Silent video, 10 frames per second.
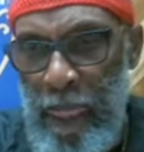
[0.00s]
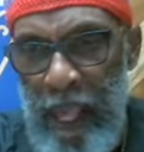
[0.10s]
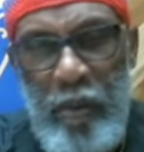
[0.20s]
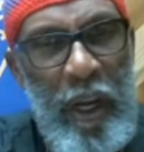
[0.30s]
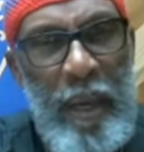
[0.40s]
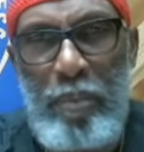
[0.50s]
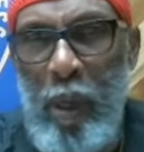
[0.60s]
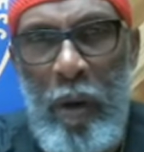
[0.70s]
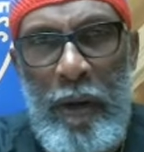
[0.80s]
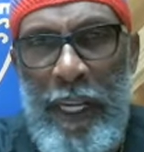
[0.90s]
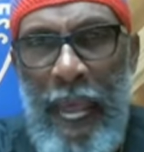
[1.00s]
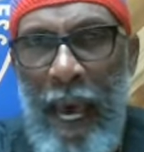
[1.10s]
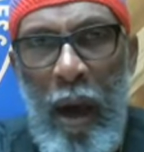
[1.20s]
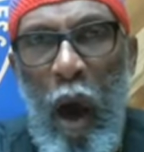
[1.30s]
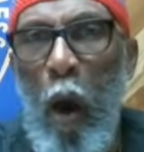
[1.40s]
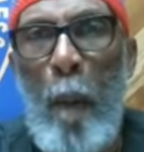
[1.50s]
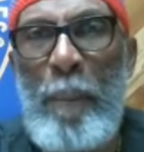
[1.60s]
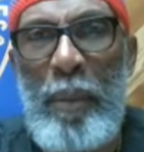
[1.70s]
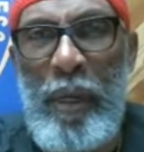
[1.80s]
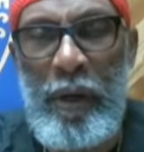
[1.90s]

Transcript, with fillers: That's why they blowing it out. All paper